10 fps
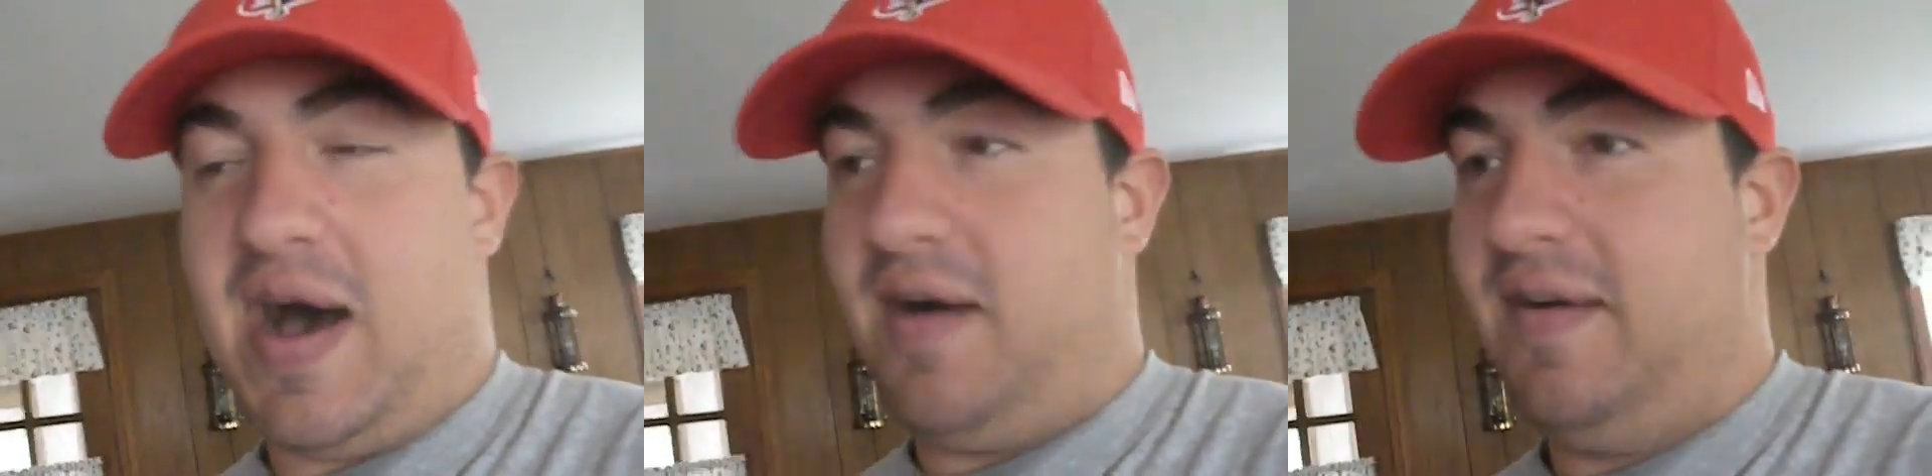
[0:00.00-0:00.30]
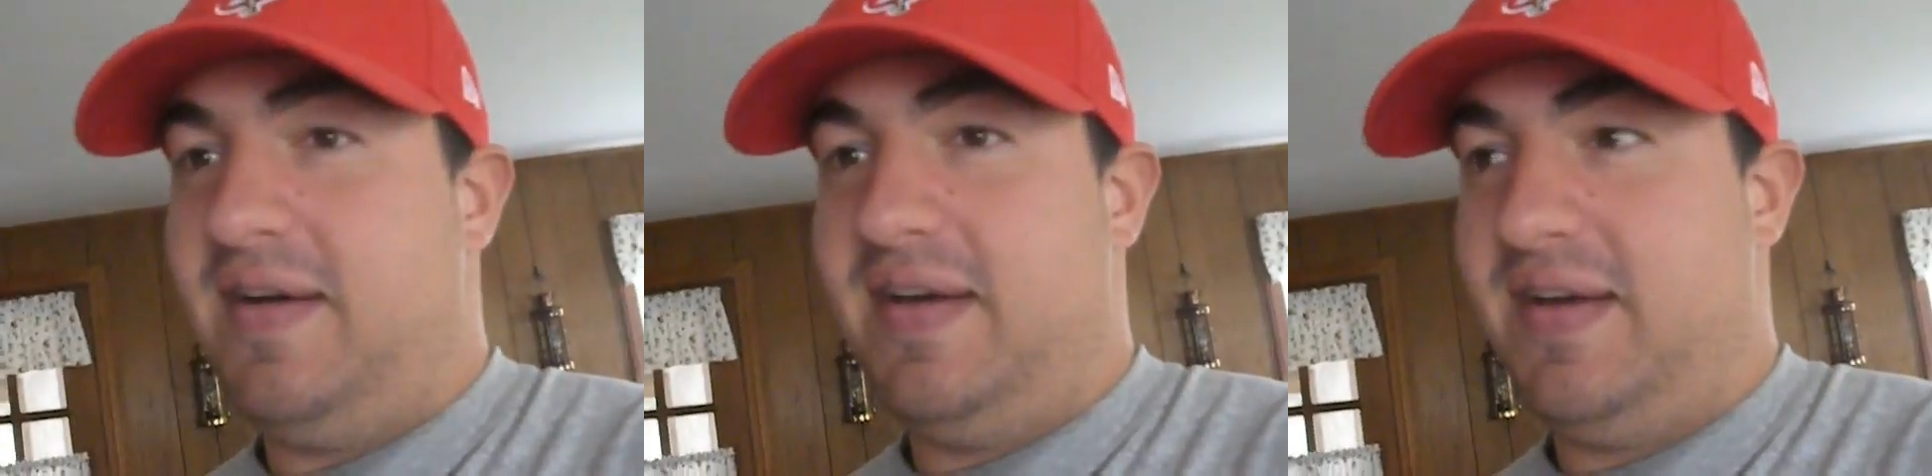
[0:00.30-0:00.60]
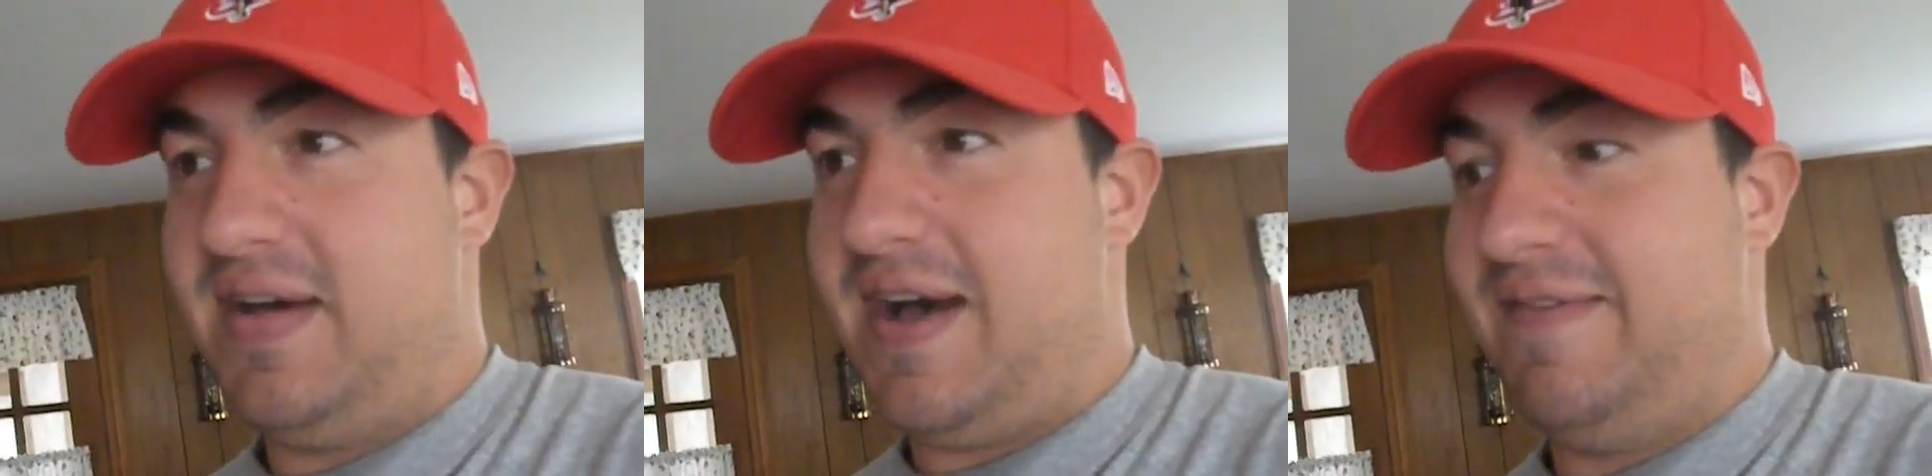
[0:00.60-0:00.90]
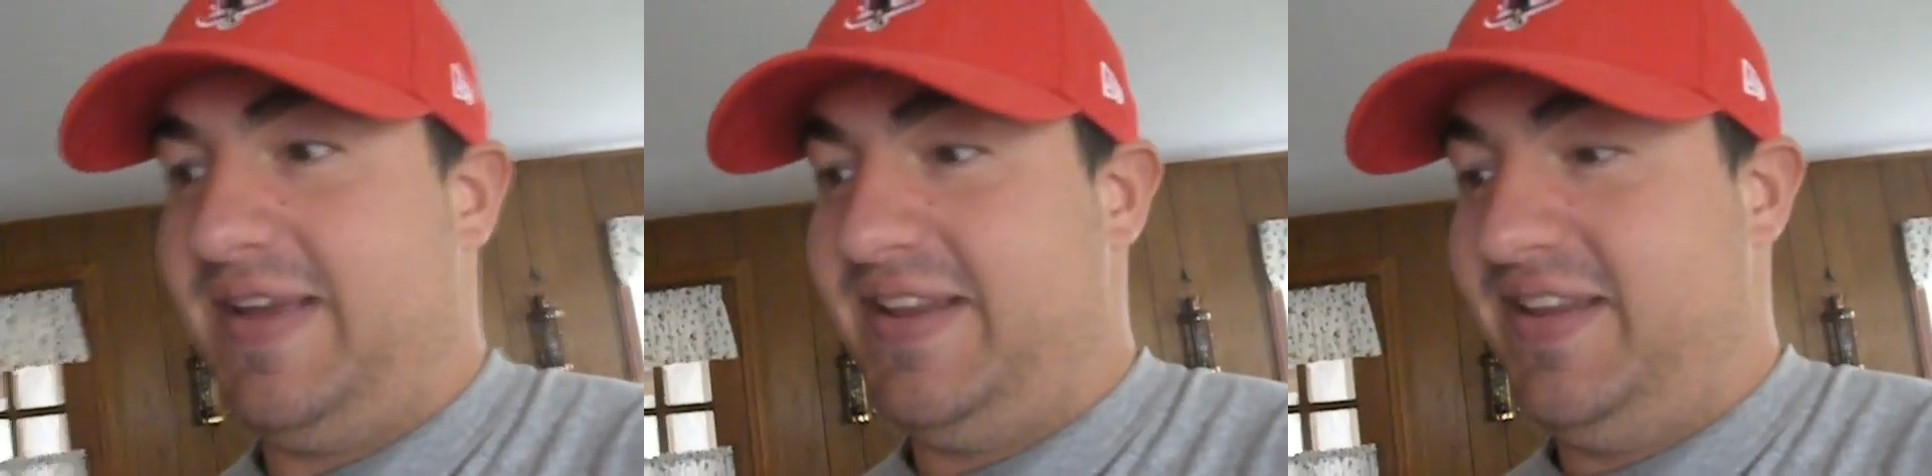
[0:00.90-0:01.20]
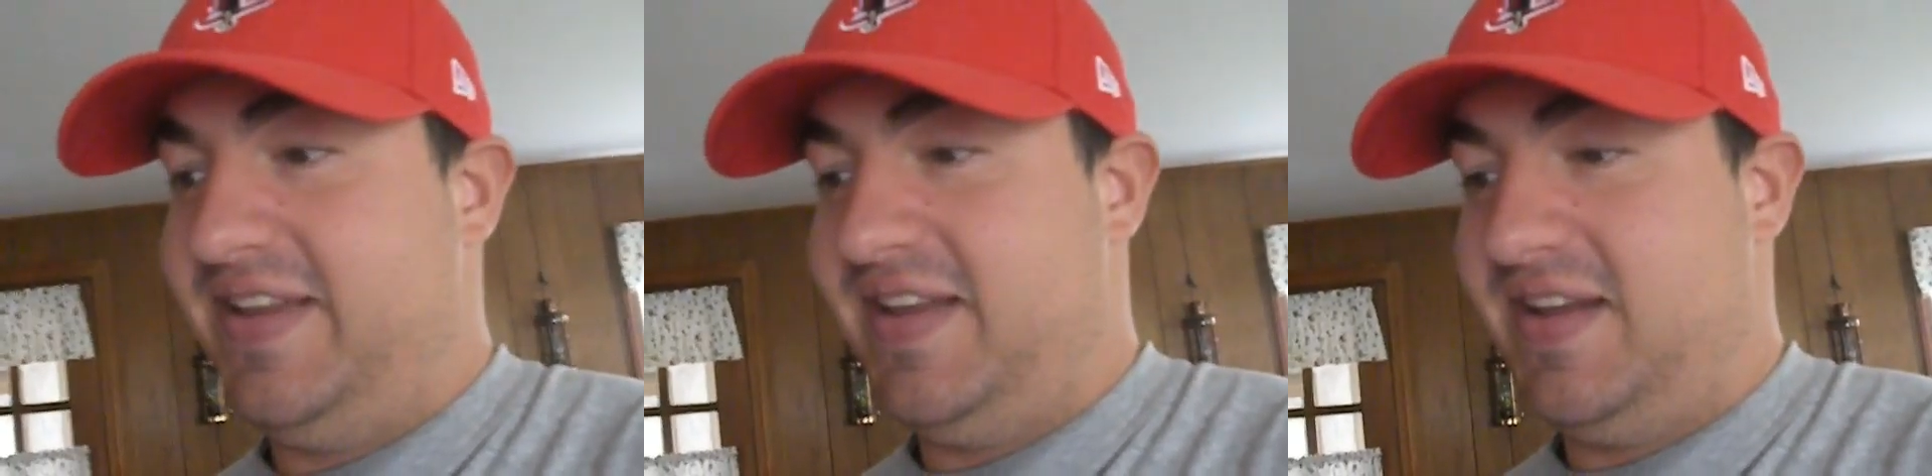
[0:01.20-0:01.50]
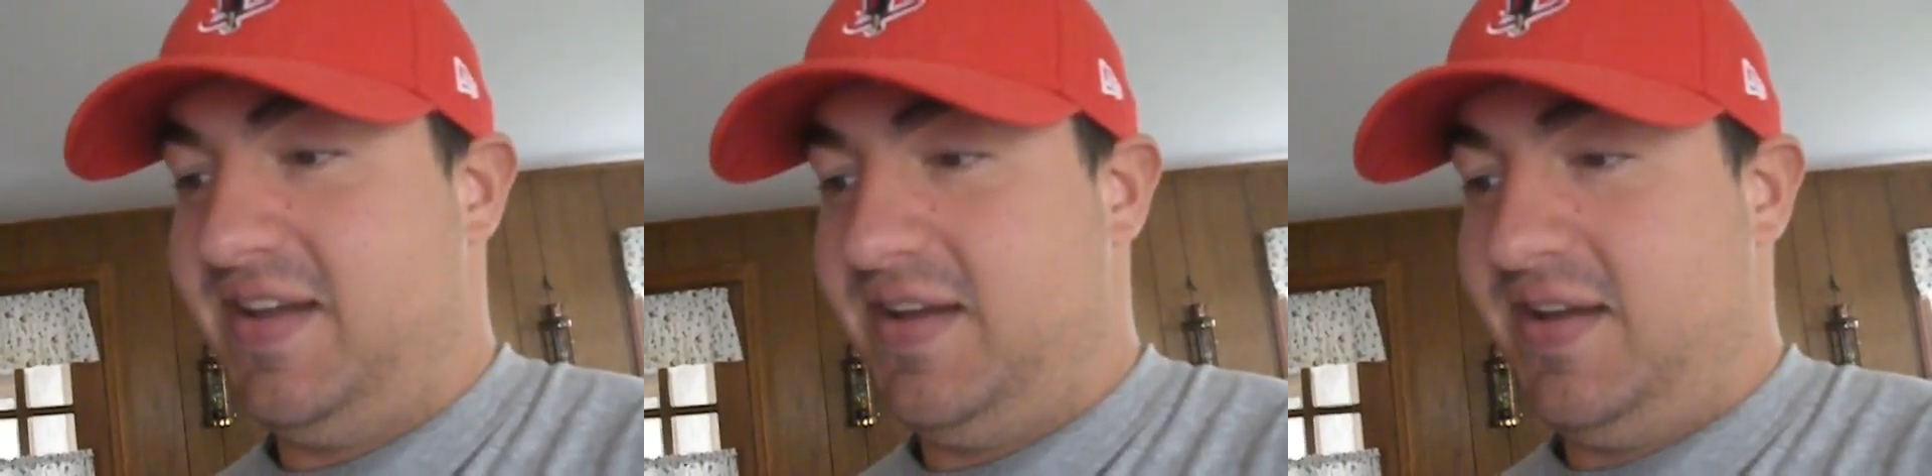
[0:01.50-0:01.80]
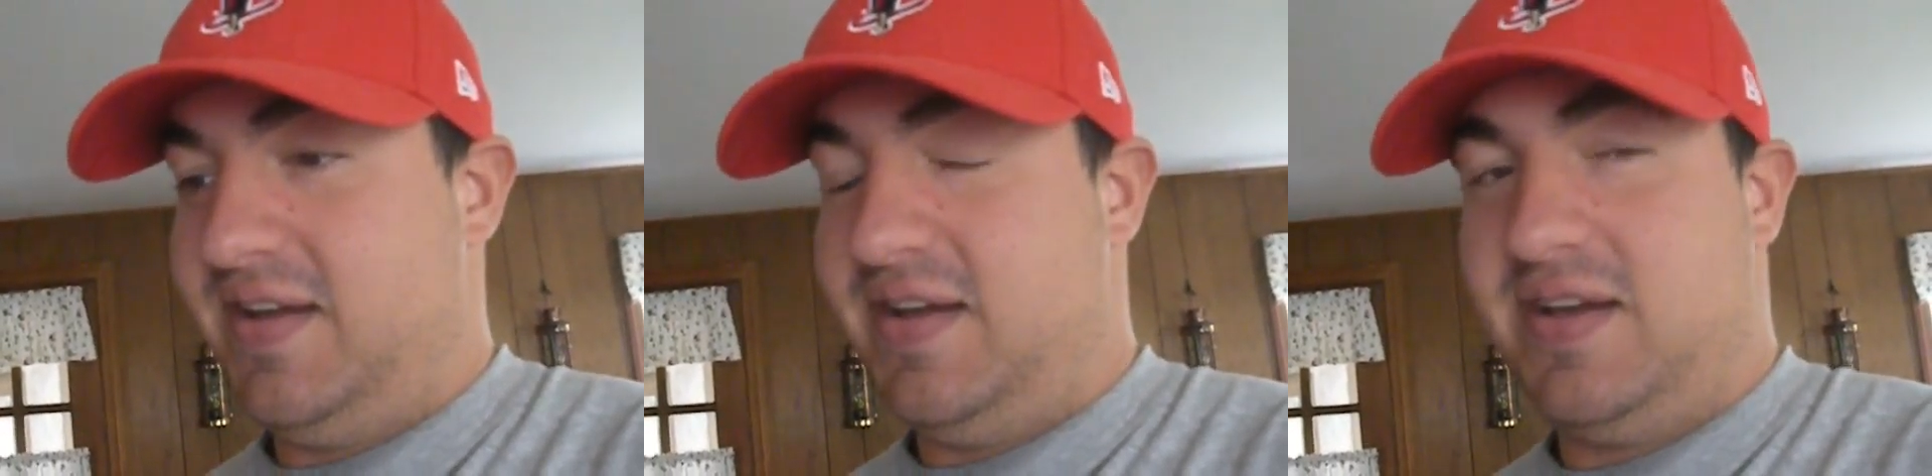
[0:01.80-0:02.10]
wow. I mean,
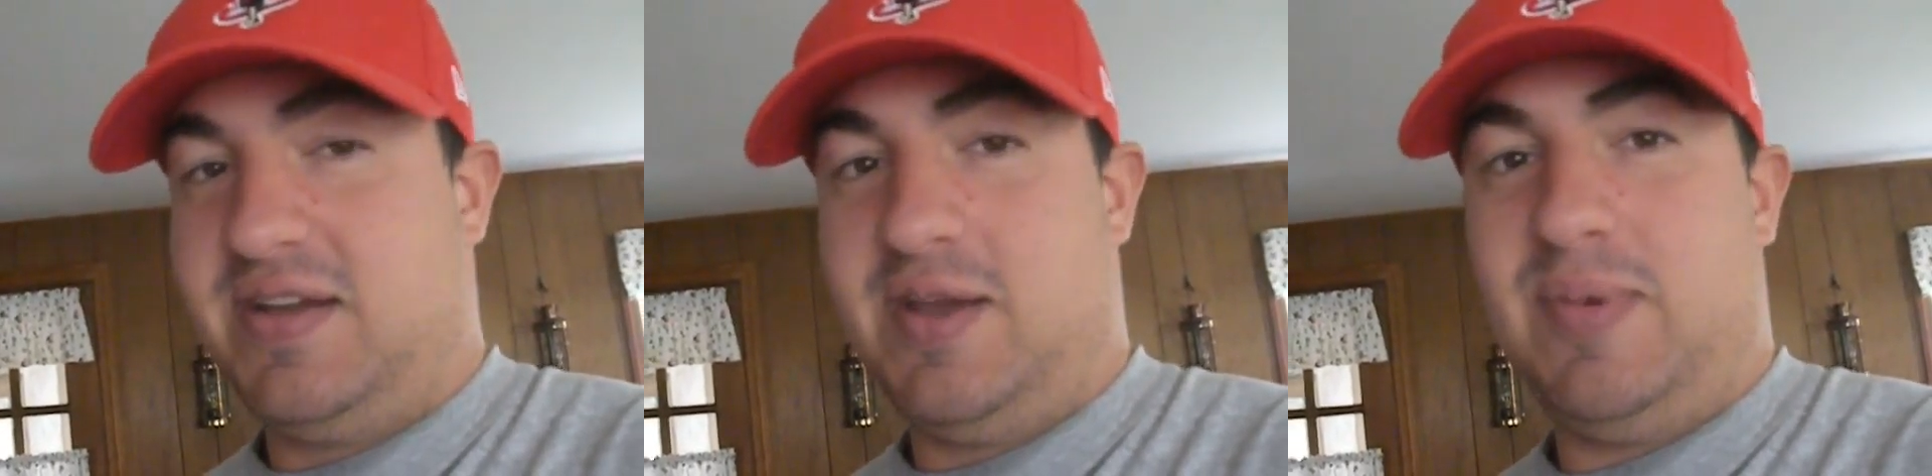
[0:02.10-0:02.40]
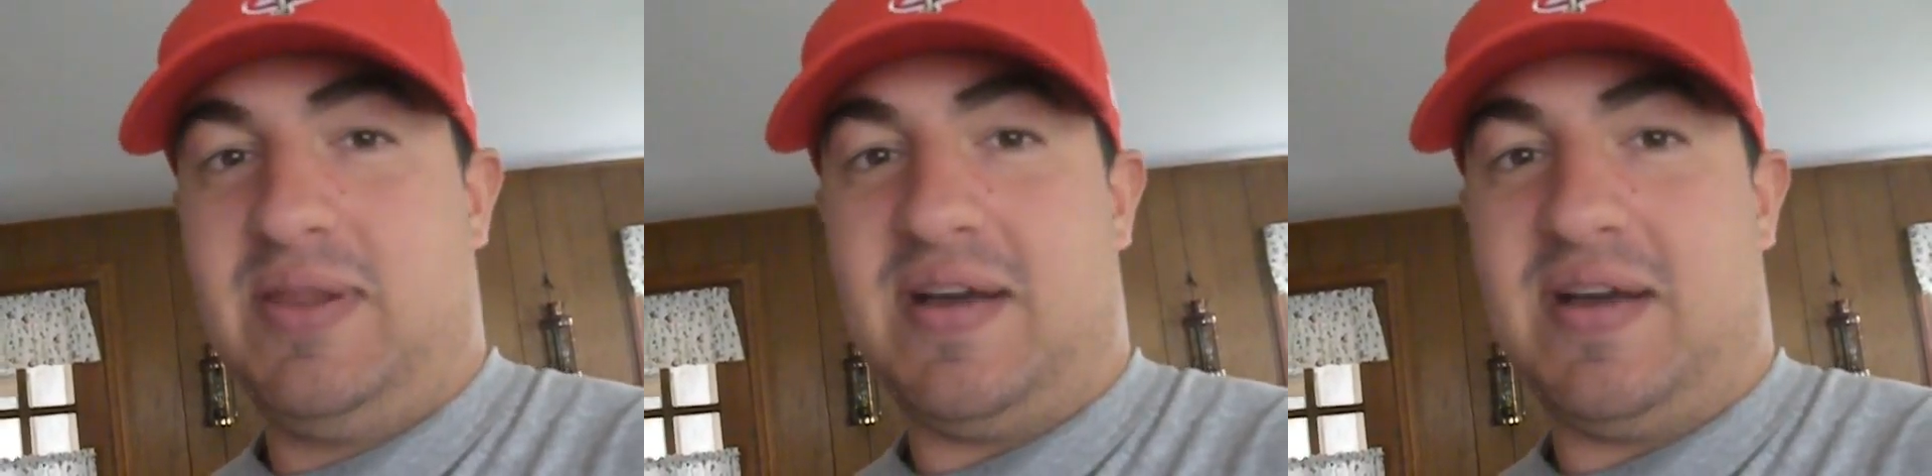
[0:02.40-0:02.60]
you'd